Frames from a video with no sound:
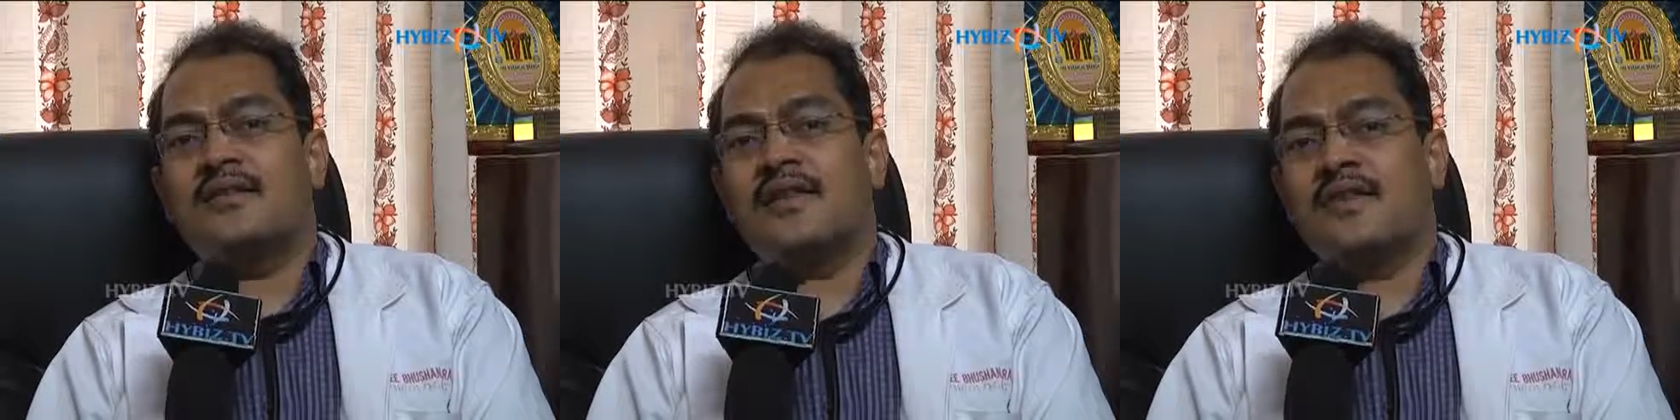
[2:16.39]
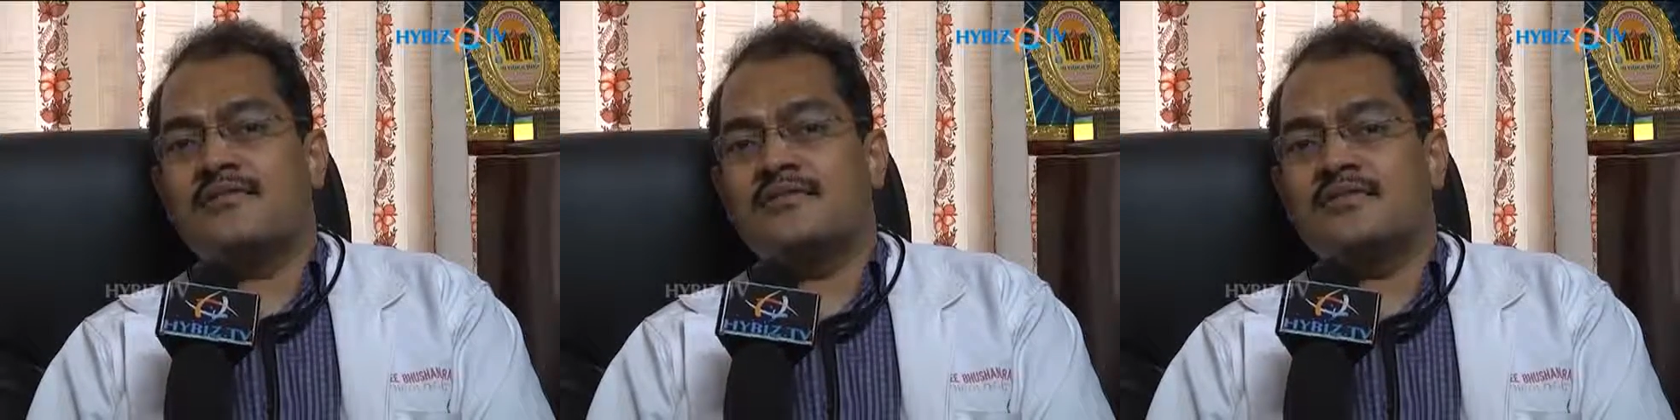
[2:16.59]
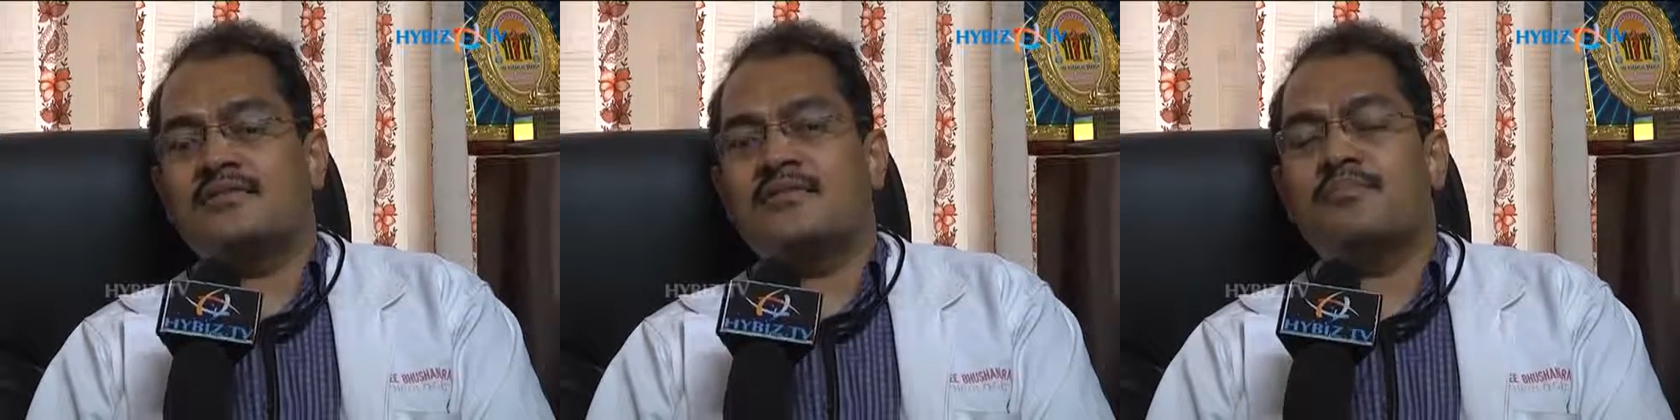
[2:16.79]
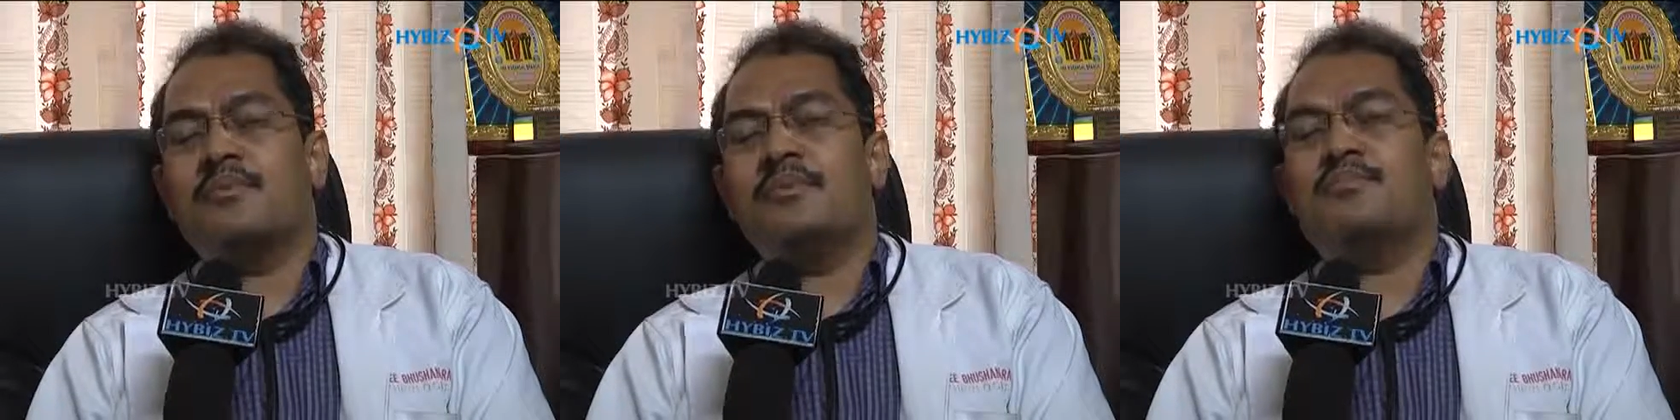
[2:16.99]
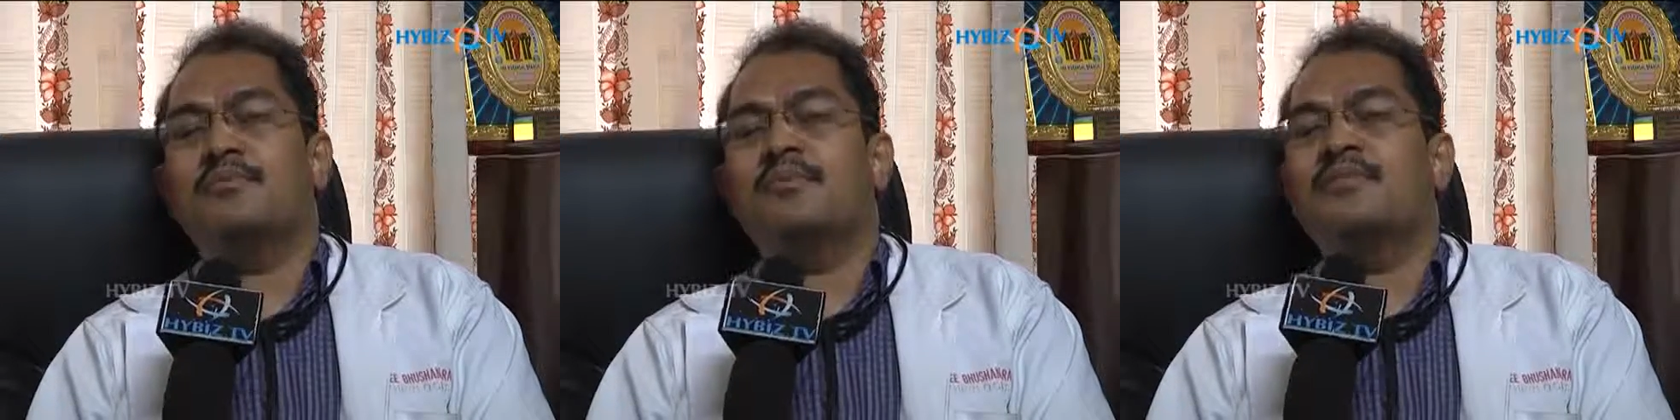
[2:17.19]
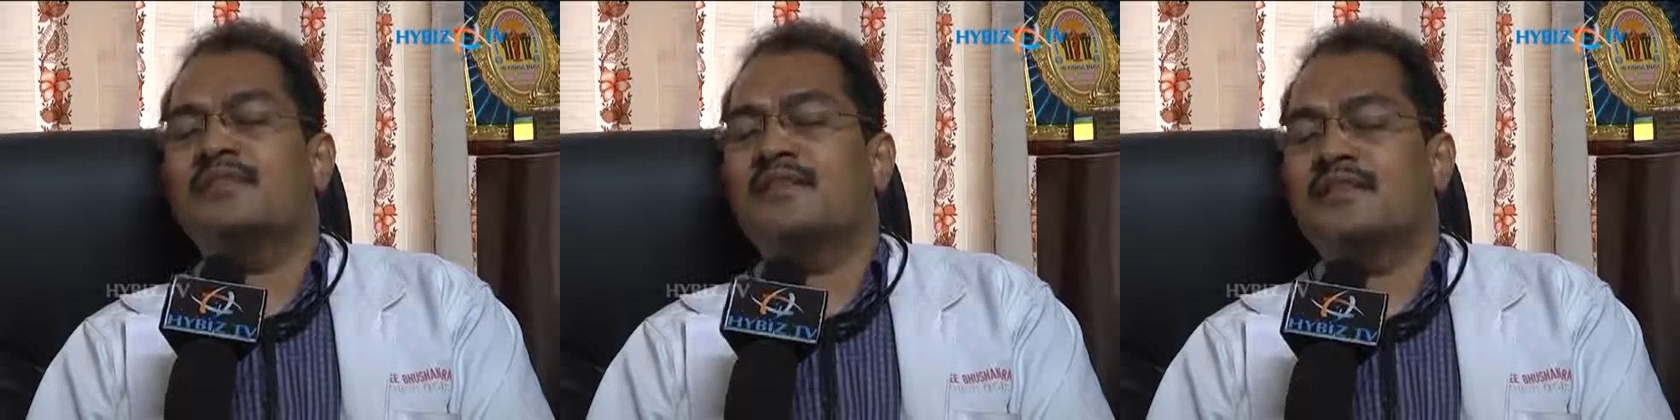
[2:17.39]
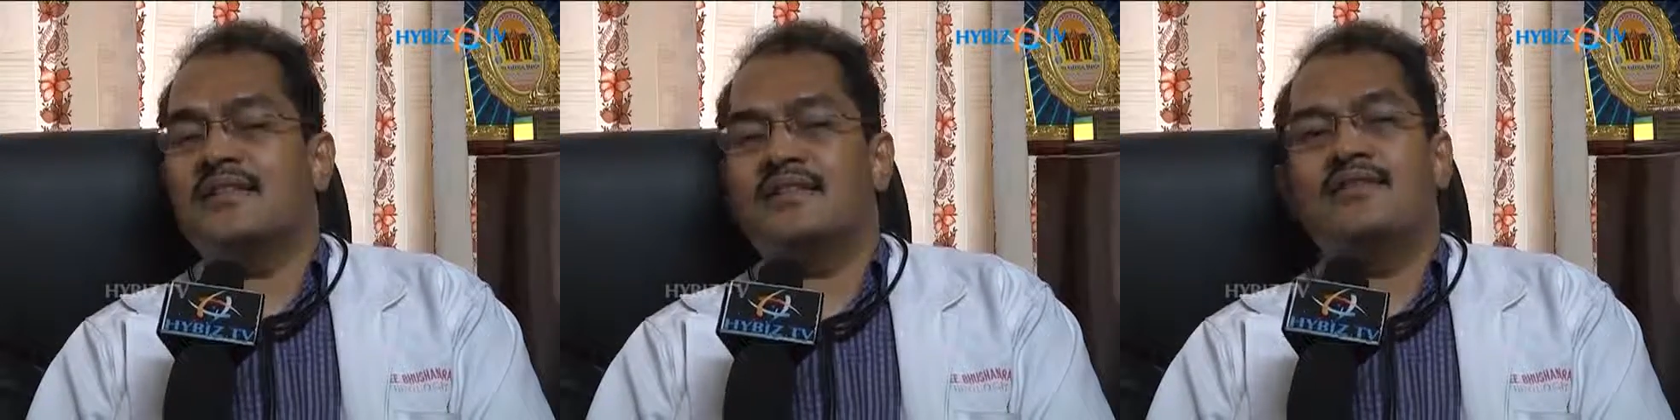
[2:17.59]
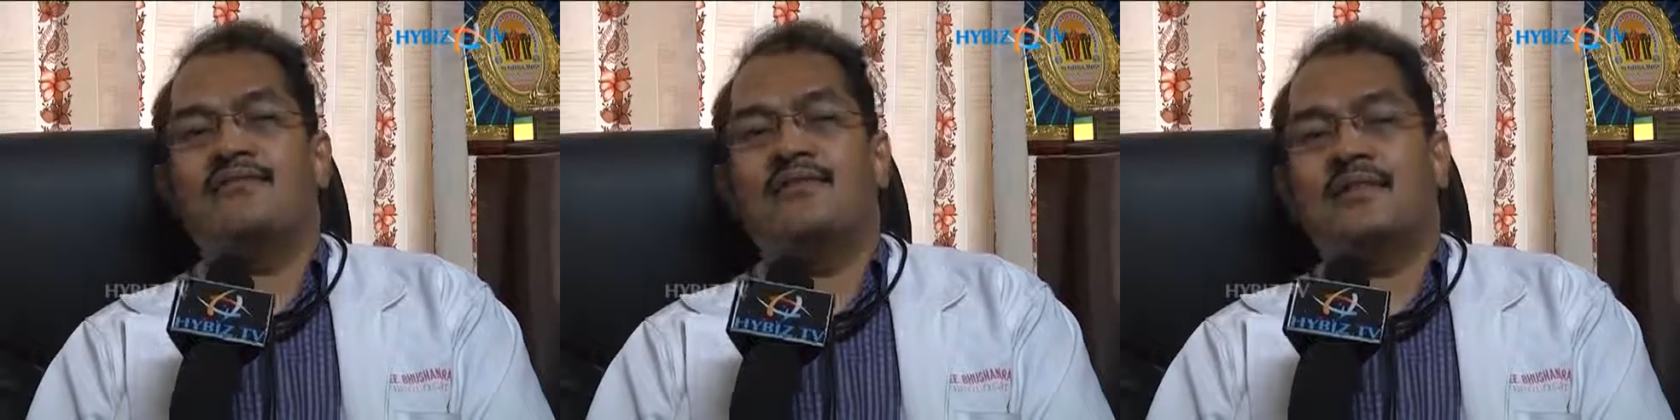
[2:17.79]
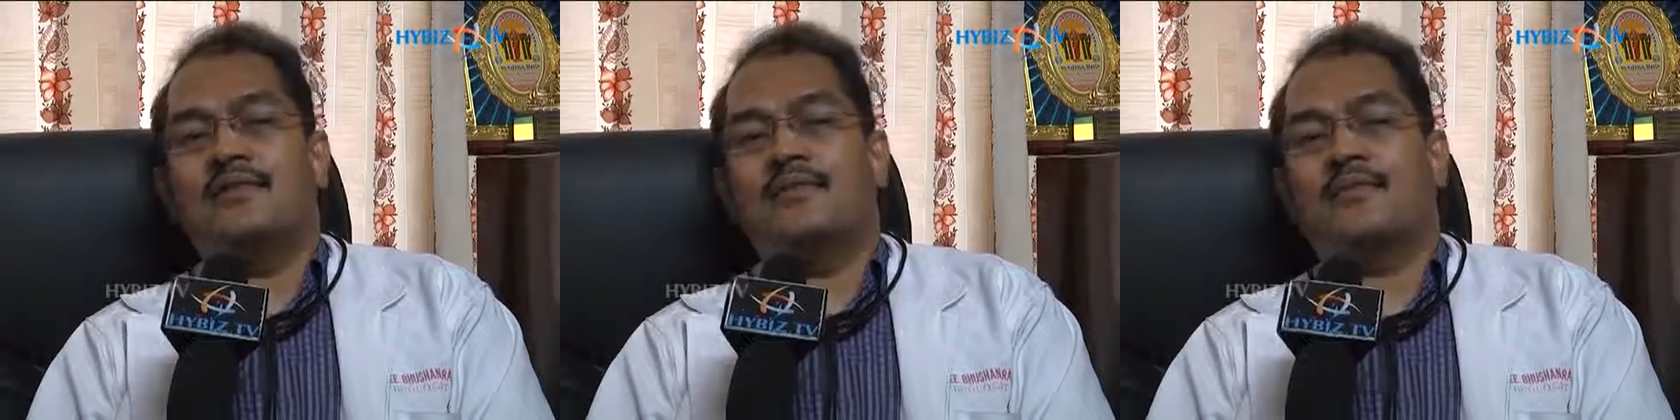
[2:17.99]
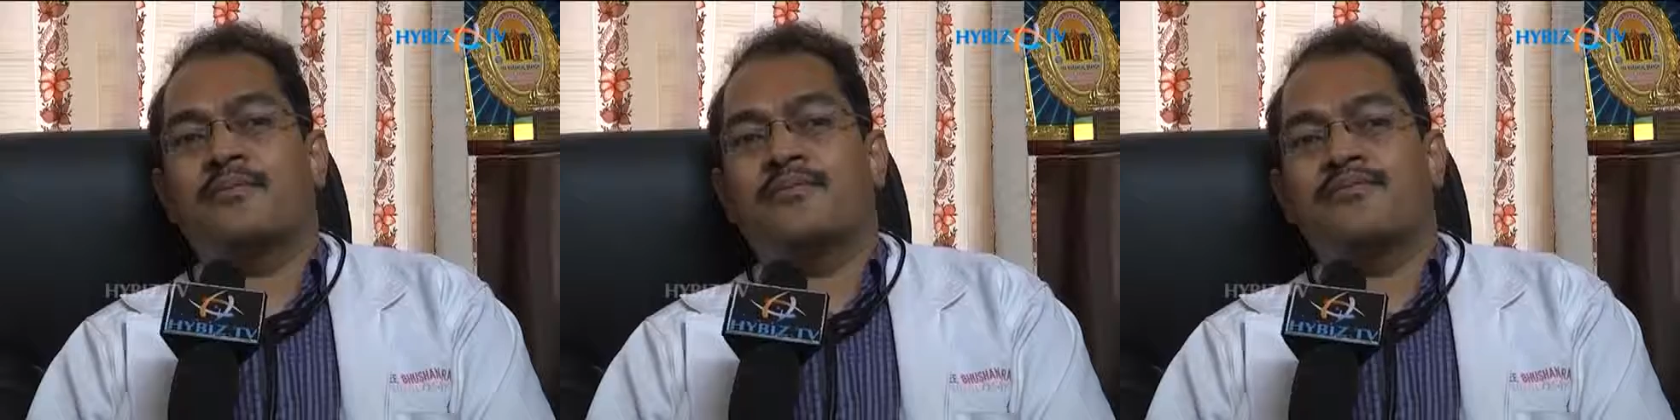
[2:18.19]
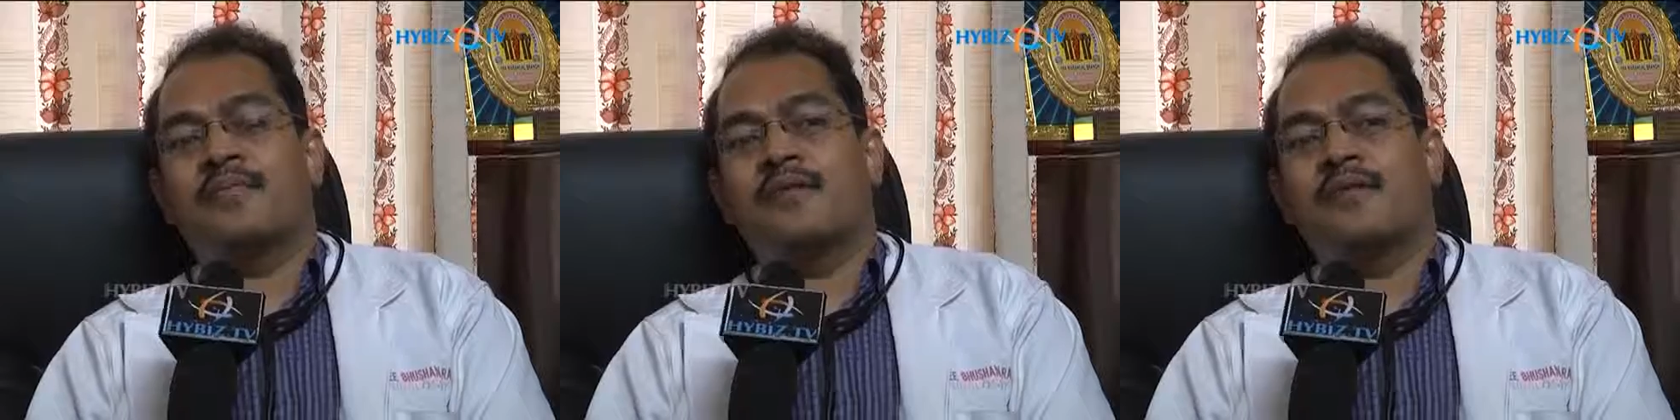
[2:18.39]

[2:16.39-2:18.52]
lives of the people with the kidney failure.